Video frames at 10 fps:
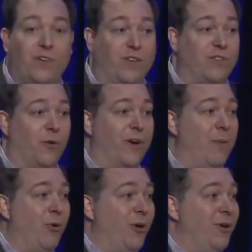in the solar
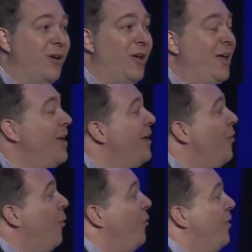neighborhood
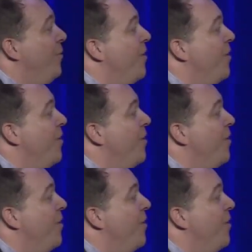the,